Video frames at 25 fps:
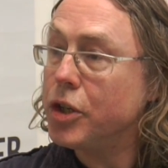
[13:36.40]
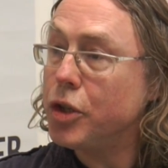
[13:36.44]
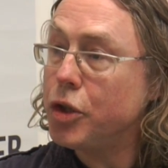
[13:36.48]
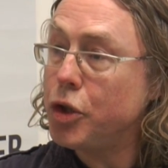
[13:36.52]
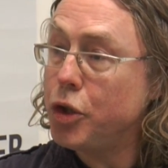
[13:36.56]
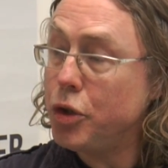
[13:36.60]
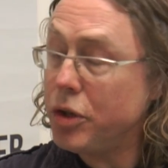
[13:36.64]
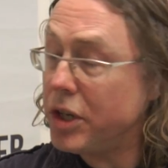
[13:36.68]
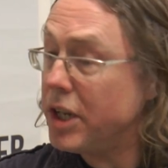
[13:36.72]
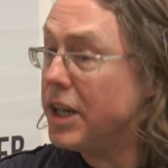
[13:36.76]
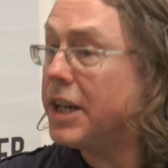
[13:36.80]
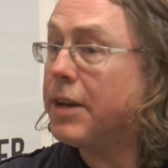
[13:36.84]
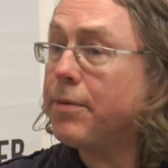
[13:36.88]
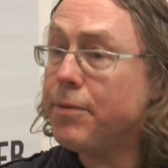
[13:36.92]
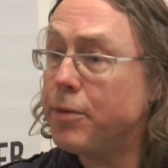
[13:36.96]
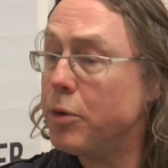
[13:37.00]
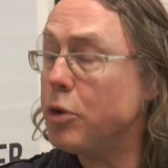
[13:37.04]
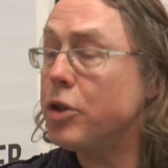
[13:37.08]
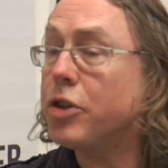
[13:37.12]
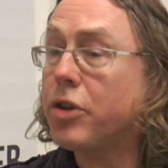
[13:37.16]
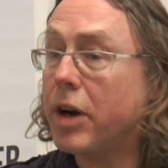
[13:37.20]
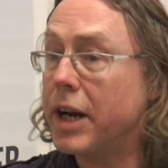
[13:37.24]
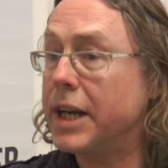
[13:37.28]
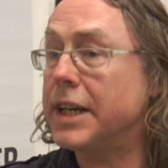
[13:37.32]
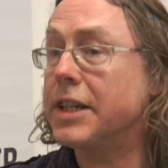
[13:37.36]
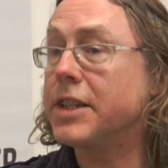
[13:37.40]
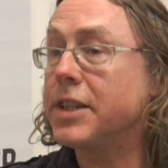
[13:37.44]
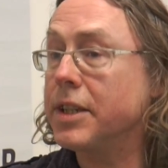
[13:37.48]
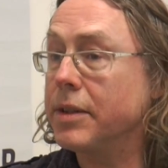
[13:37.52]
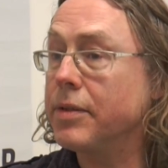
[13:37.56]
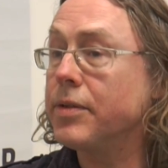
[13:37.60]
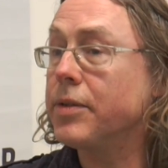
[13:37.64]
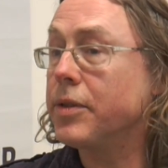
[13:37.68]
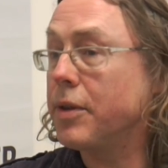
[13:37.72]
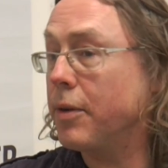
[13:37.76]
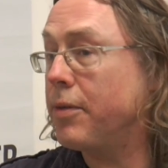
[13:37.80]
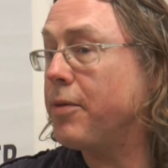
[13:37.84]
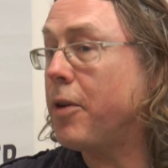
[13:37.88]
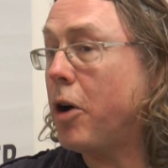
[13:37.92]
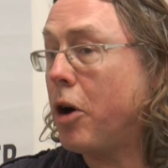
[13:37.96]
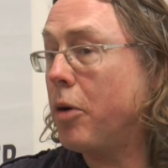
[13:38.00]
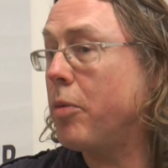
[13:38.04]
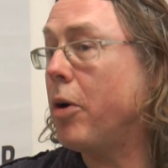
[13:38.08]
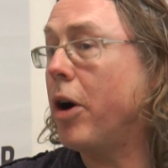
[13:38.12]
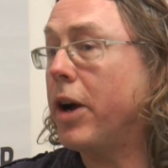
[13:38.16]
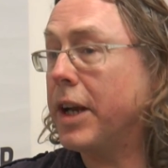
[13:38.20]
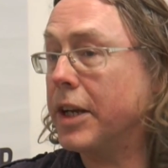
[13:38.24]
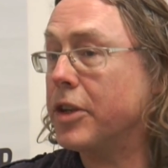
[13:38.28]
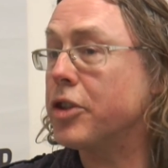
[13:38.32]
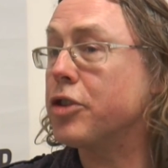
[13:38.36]
you can infiltrate the
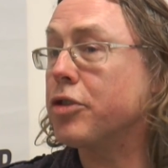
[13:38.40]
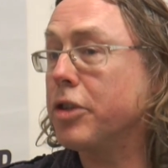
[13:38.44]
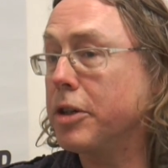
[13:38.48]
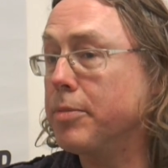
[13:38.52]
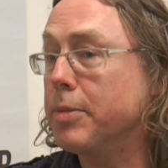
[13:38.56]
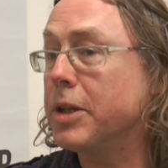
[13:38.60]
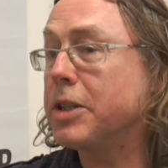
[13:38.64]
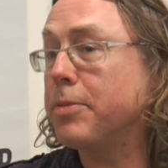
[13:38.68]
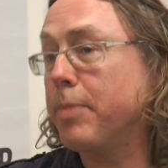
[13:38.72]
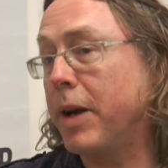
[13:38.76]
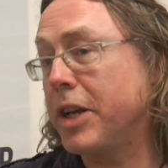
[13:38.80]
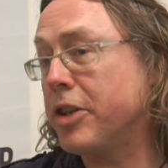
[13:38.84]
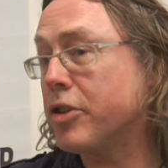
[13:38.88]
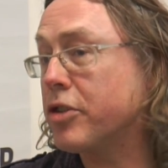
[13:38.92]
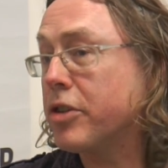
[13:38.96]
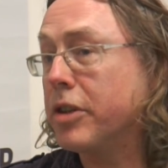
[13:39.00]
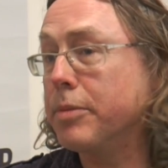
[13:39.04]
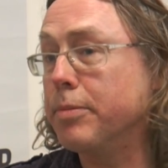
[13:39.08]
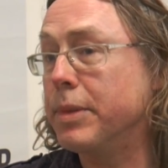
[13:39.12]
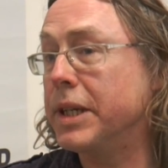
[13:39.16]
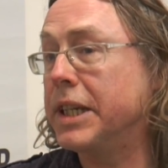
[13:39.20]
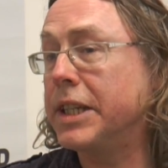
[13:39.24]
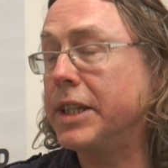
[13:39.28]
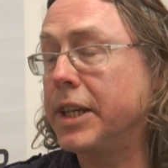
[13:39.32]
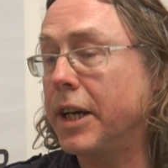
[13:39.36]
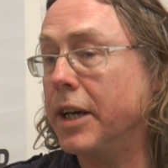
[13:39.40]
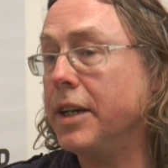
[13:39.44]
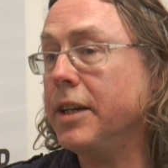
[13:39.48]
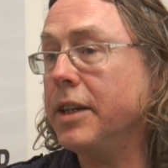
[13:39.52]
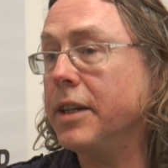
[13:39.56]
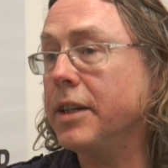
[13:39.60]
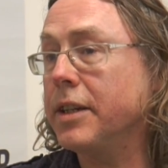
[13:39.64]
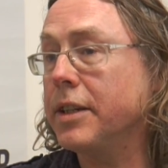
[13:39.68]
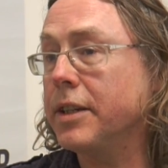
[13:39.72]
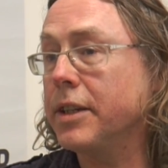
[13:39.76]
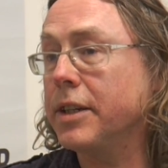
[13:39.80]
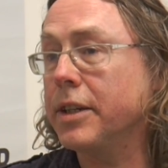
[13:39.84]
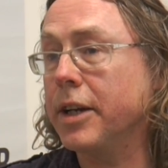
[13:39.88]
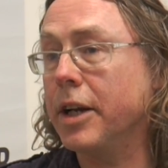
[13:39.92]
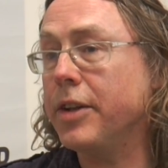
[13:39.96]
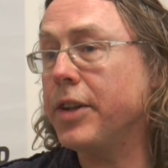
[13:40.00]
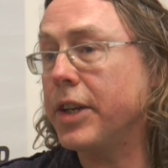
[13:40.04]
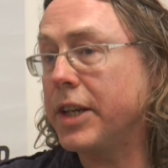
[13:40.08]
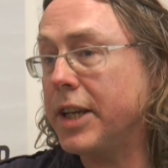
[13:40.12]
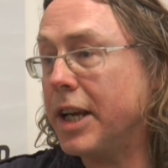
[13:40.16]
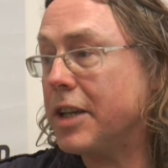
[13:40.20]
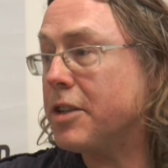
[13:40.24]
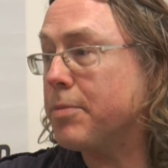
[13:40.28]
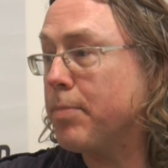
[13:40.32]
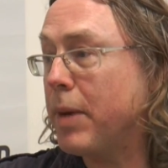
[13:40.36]
far-right extremist mainstream media. You know, the
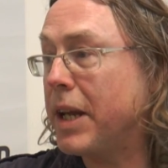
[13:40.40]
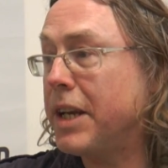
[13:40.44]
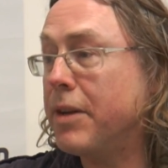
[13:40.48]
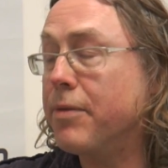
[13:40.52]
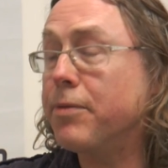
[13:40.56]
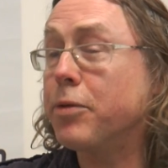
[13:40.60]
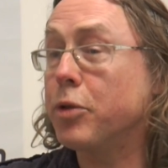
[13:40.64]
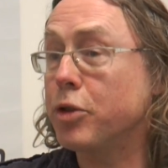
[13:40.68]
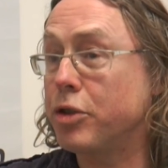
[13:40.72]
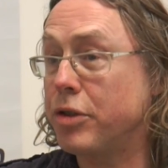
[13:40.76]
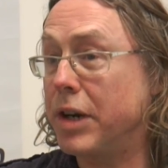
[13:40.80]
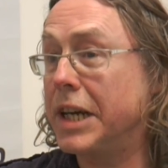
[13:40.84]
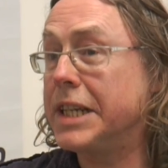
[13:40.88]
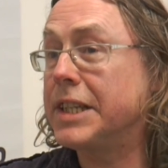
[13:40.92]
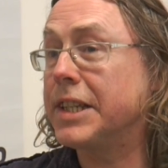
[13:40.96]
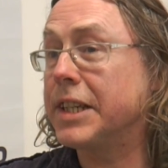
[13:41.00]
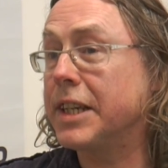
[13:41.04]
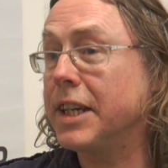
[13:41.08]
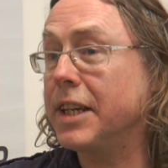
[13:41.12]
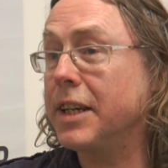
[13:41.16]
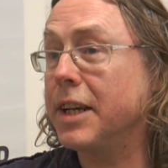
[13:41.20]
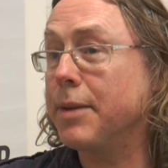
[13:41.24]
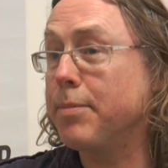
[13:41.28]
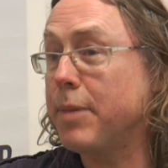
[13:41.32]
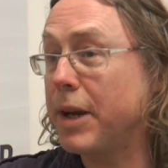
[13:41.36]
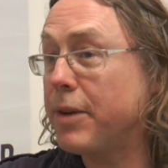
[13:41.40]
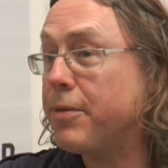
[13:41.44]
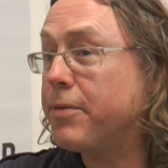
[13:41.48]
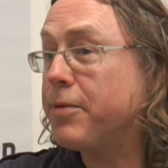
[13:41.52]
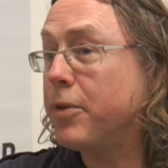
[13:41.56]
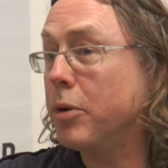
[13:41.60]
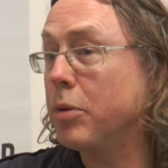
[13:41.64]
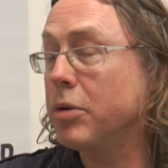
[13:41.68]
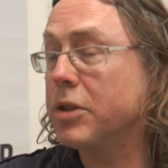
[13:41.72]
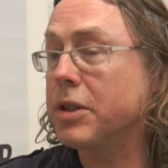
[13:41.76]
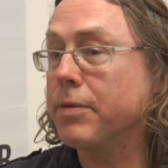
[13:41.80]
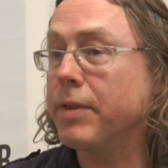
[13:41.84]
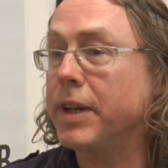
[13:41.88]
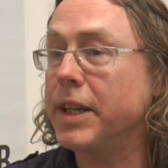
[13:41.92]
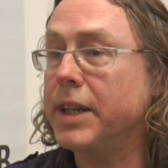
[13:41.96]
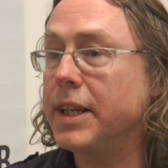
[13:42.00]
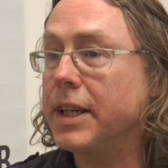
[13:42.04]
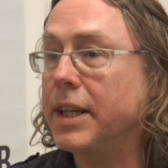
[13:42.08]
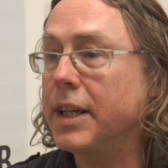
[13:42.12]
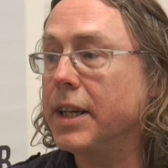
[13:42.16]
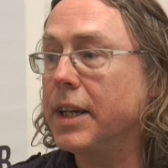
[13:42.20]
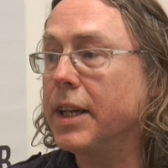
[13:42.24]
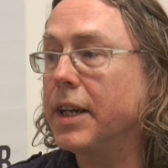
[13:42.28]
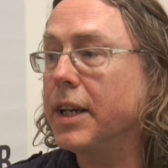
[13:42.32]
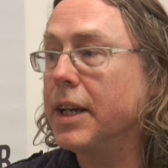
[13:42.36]
yes men infiltrated it and made fools of it.
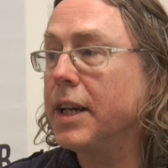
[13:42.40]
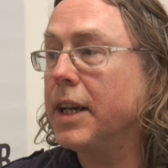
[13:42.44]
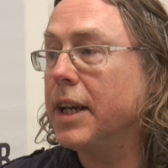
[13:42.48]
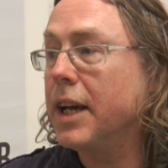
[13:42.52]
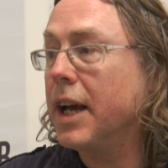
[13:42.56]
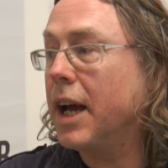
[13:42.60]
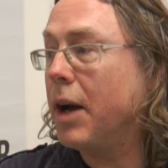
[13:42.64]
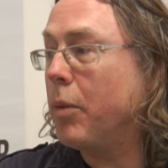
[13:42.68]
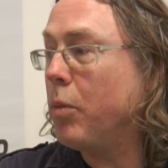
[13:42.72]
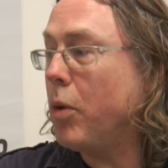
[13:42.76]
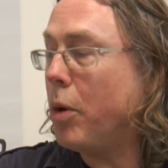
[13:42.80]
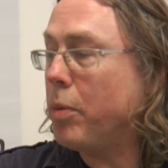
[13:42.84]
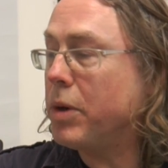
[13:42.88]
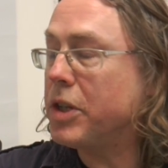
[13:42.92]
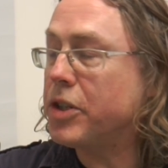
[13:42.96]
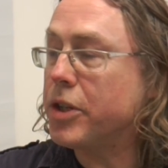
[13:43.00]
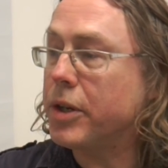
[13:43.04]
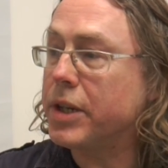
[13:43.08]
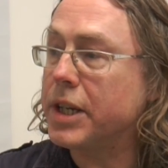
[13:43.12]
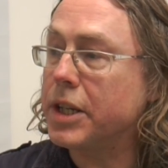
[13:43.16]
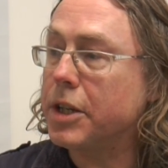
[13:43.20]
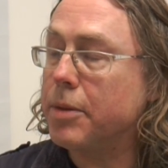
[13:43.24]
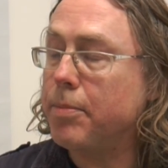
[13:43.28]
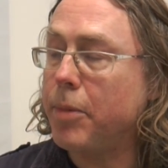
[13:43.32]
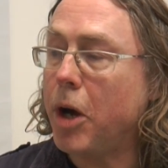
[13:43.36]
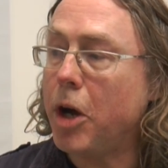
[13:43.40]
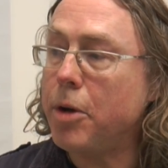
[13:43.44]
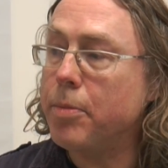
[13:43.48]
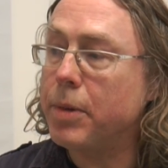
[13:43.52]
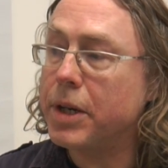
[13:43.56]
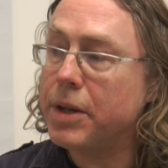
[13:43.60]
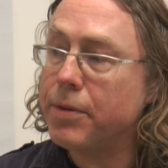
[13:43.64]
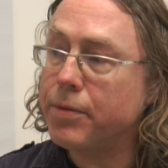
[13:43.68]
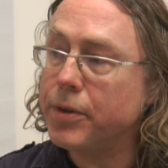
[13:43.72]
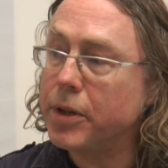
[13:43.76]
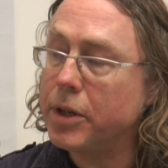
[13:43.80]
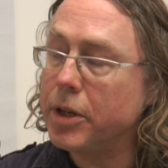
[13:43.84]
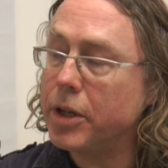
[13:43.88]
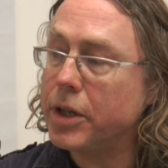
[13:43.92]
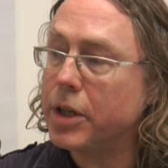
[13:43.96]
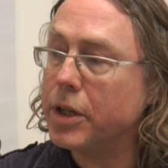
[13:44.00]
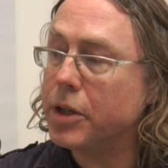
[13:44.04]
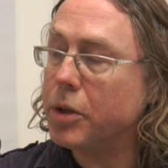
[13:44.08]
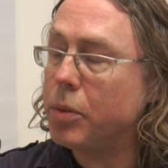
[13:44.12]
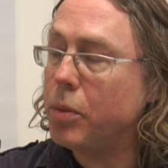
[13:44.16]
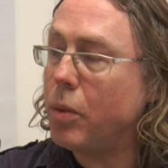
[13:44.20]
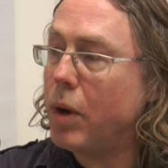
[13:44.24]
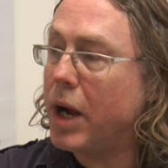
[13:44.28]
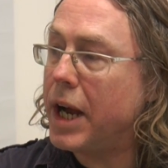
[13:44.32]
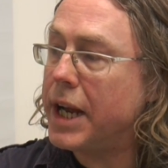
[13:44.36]
And what we're doing at the moment, if you look at
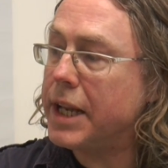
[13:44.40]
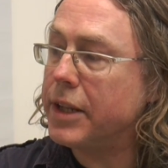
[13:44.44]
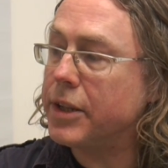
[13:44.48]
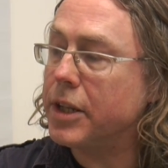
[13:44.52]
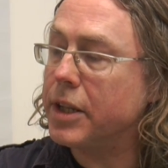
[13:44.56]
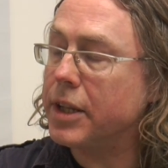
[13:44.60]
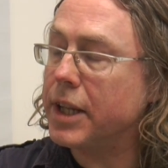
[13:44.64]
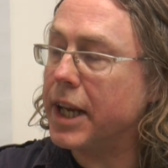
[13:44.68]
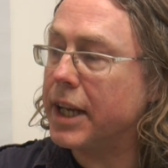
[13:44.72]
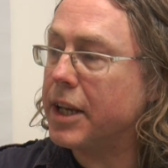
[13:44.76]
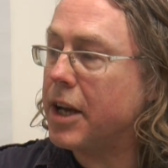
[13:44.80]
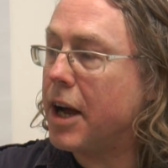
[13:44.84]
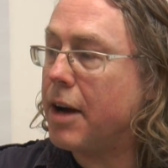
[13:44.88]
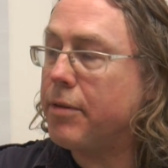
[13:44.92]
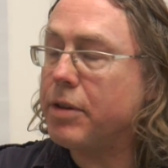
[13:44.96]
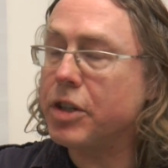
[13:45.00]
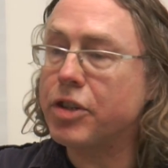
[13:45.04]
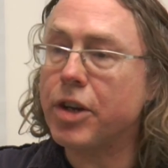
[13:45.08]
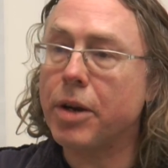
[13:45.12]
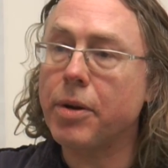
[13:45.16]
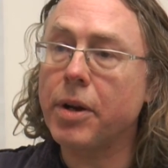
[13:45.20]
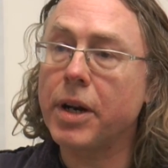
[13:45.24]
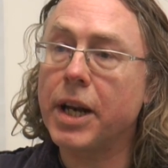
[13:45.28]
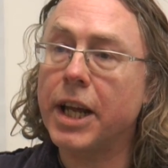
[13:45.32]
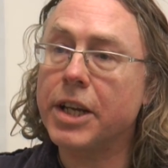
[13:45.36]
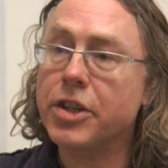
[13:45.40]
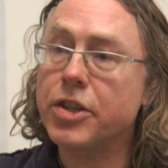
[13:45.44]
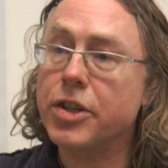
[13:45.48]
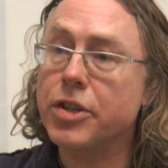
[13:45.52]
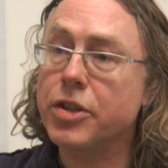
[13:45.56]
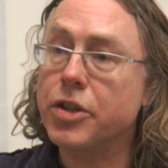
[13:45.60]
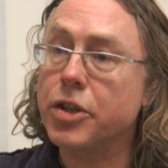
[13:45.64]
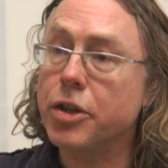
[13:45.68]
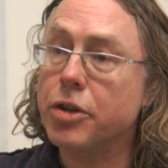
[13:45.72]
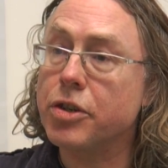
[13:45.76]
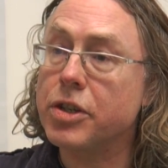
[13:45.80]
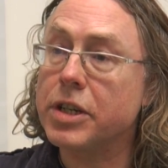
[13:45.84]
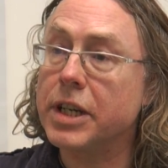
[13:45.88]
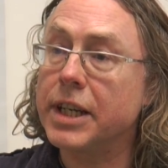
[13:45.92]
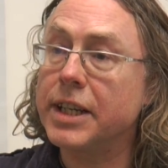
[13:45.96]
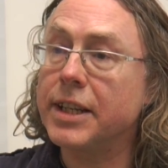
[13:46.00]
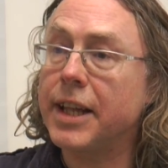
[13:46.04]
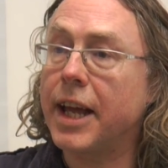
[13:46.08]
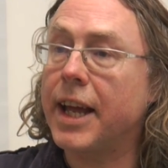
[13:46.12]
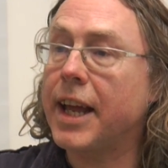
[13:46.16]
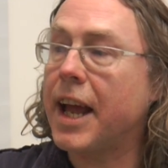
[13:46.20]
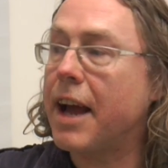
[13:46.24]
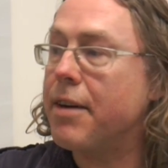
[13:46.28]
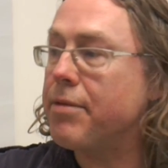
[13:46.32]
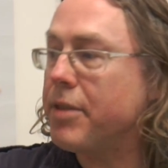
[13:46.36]
the way that they cover general elections usually,
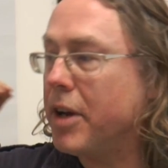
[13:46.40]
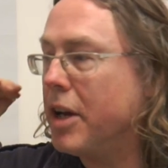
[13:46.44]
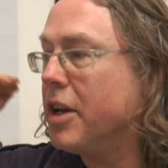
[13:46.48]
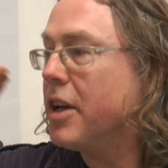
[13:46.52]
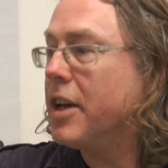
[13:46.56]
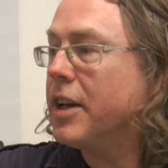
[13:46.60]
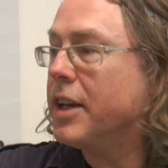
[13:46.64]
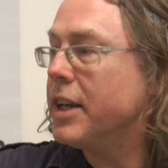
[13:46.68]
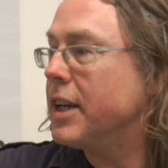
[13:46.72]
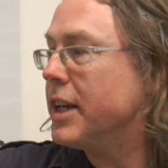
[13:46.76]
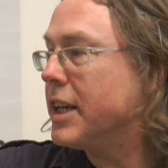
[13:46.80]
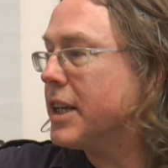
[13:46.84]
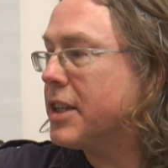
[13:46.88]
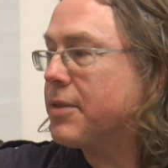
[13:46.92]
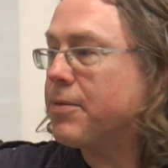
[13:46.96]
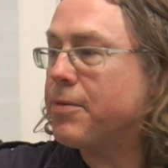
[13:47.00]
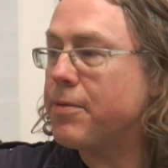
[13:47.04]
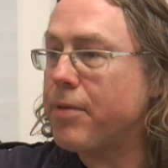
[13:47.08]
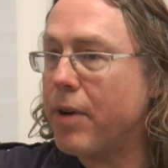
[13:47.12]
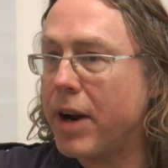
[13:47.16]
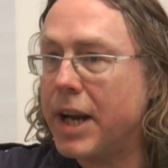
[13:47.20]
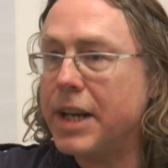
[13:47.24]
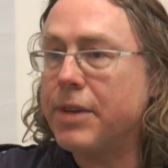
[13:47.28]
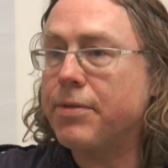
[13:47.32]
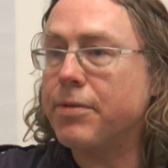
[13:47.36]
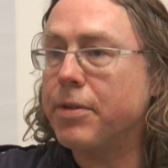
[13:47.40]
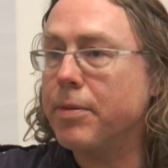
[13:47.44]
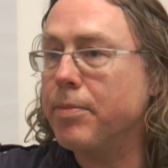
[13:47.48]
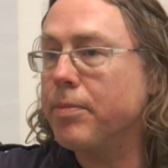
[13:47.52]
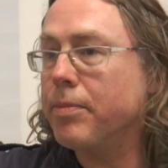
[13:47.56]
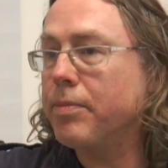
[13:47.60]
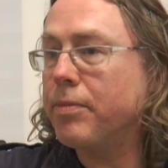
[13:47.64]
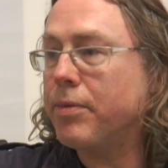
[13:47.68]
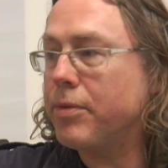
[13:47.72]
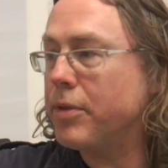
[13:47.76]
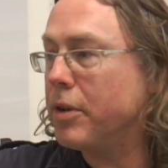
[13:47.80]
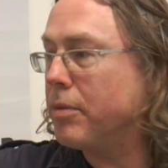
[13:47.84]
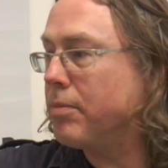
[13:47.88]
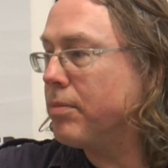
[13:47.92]
they have, here's Fred from